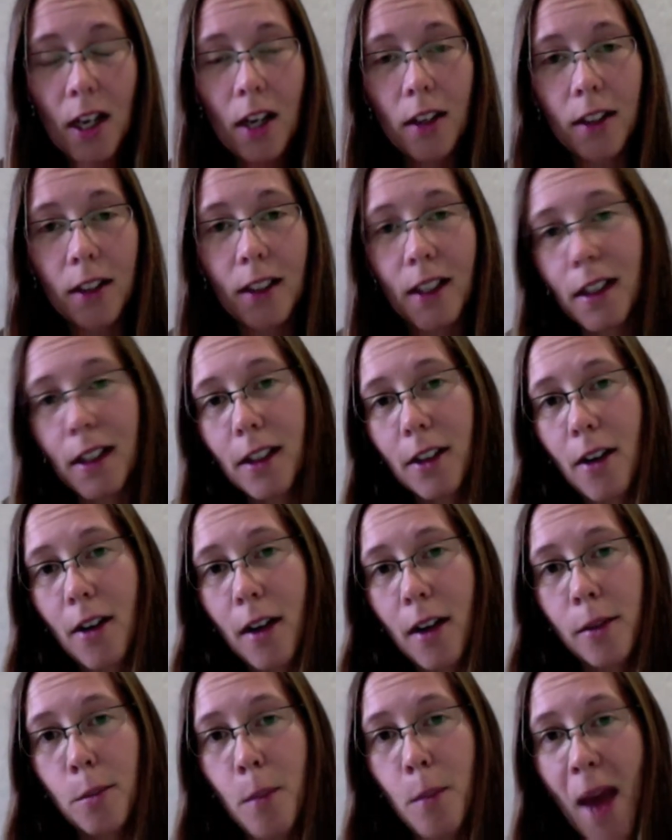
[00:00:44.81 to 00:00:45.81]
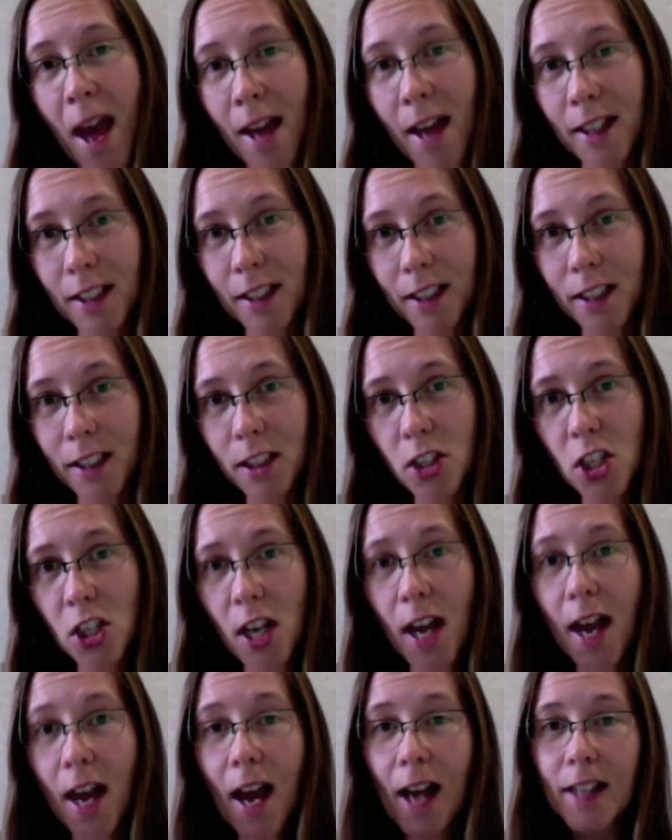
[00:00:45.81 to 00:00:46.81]
You're going to click on Manage
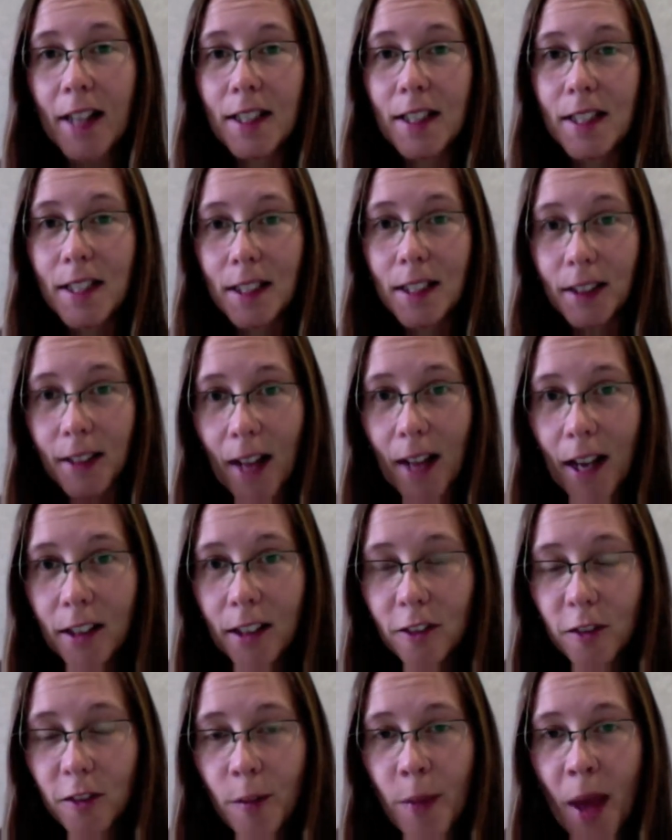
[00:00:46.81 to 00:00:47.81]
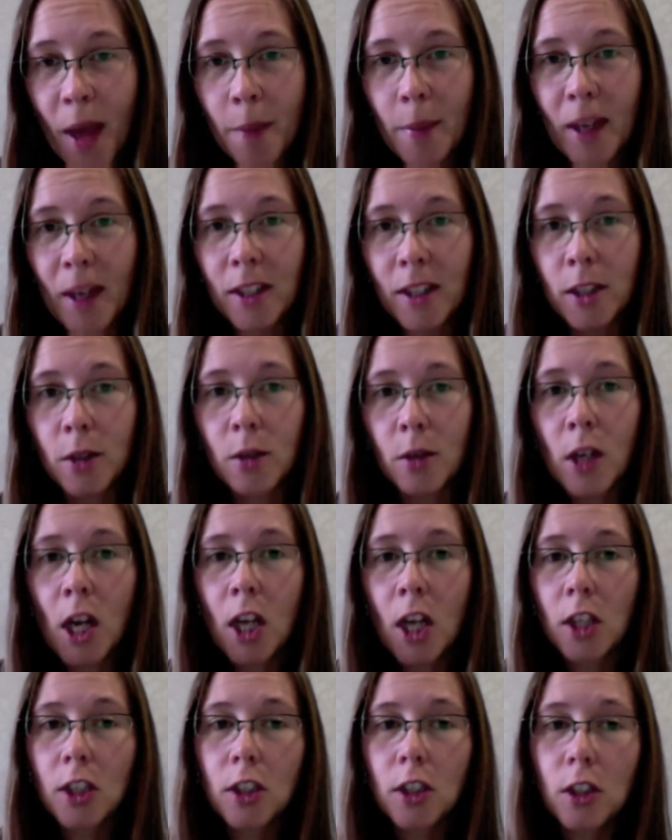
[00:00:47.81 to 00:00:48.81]
and select from that menu
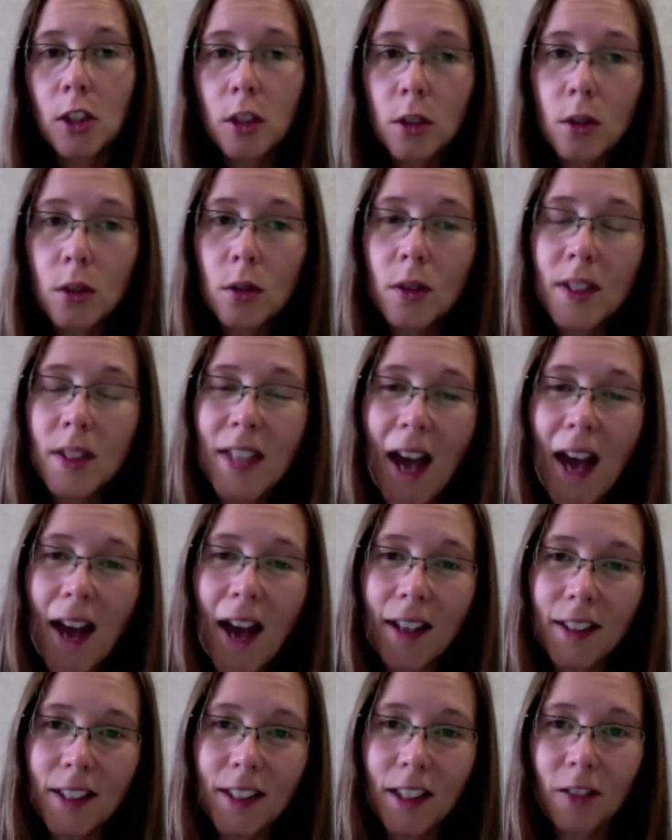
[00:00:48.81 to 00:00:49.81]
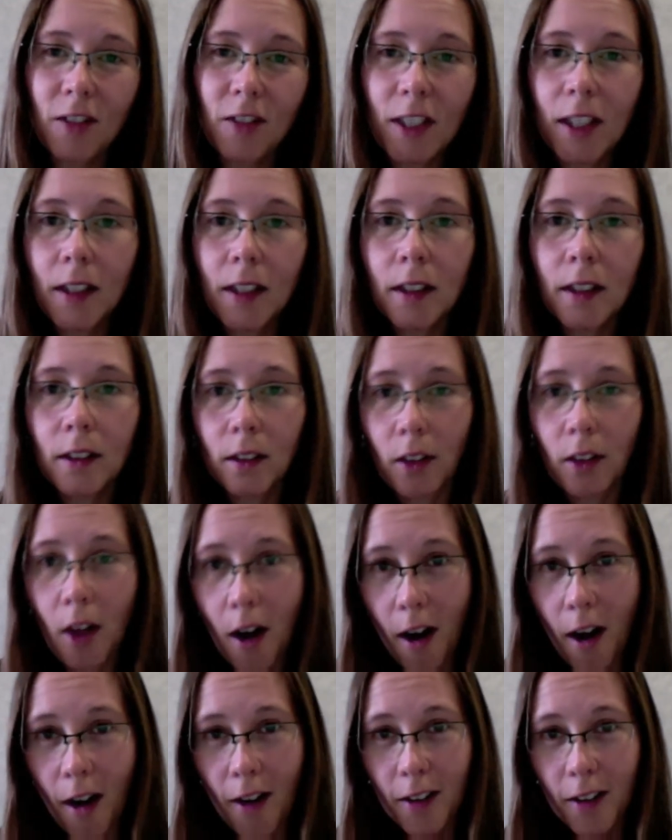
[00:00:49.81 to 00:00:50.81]
Use Activity
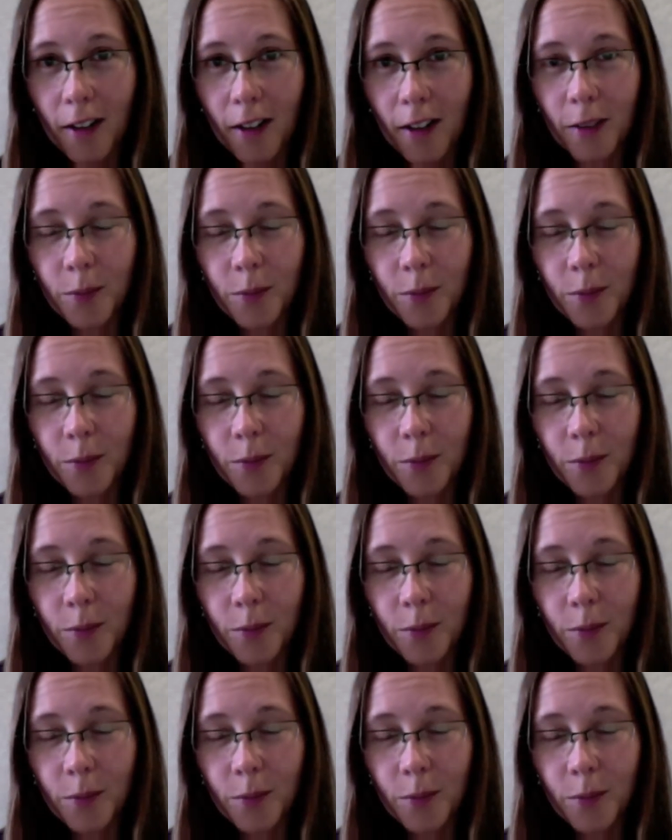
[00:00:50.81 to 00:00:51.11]
Log